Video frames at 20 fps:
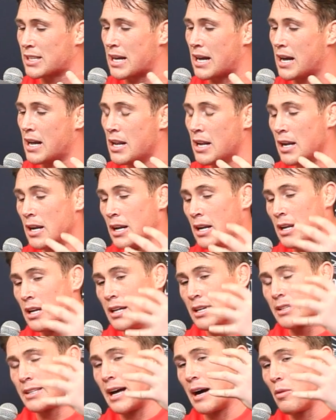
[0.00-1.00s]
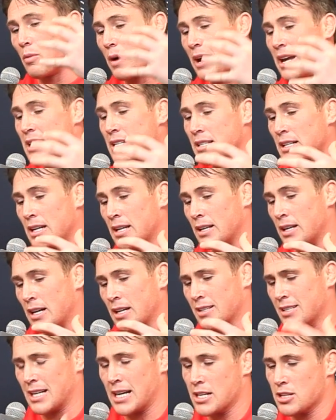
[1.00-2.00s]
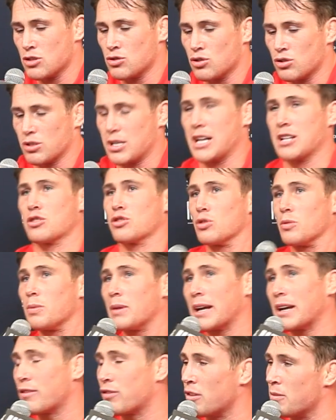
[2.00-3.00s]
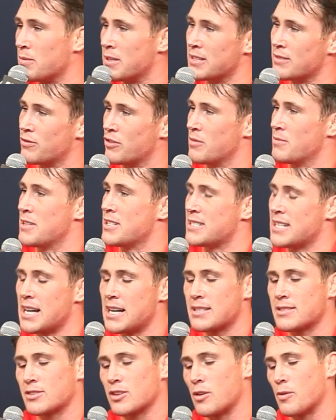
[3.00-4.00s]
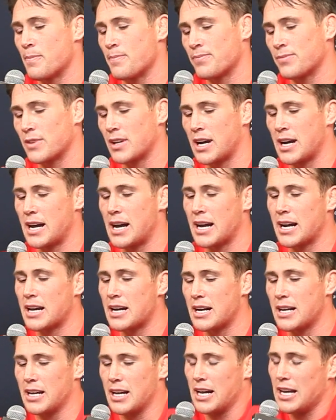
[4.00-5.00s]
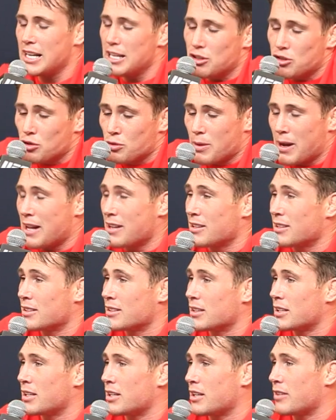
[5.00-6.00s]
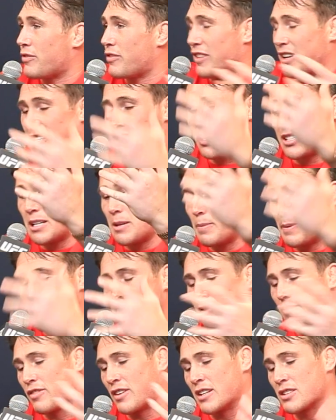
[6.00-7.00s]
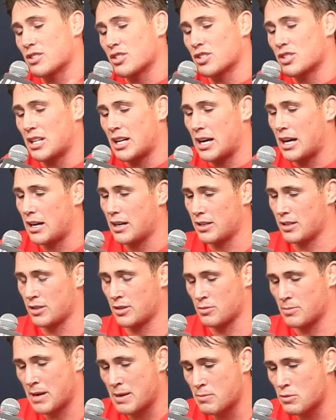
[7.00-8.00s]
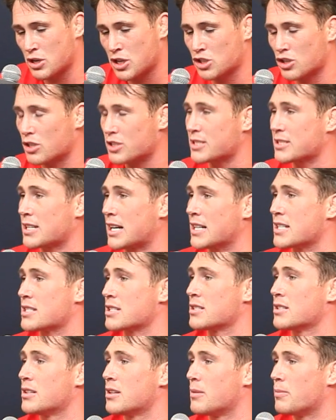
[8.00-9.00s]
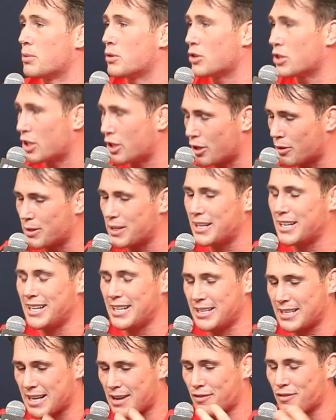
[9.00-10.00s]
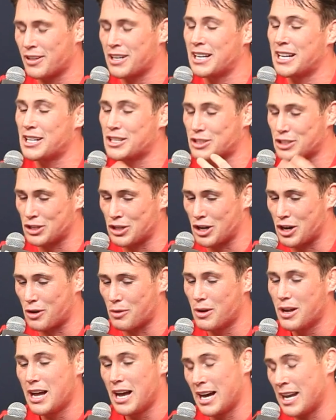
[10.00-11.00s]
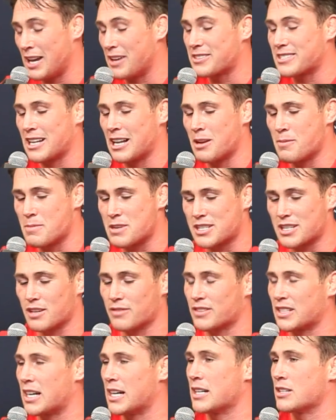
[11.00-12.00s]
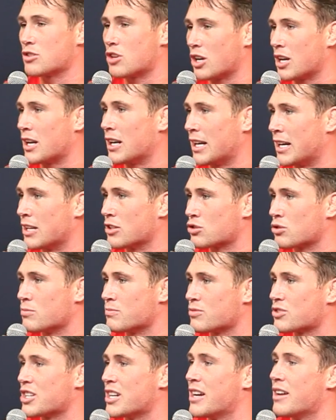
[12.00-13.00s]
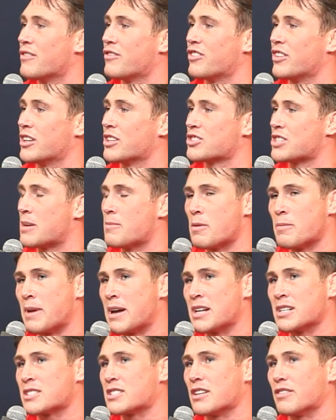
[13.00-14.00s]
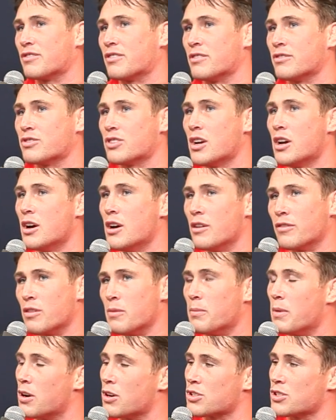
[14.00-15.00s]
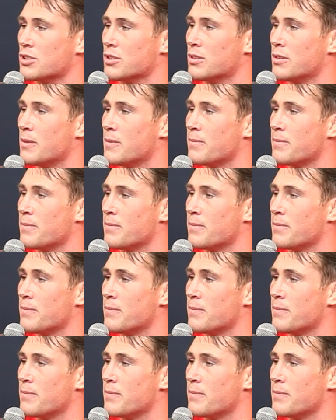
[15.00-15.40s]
that weight, and Tyson just gets up like from the dead. So he'd do well. He fights Stipe, Francis. You know, my money's on Tyson. But, you know, he definitely needs to know. And I'll tell him myself that he's got to learn some certain things. MMA is different from boxing.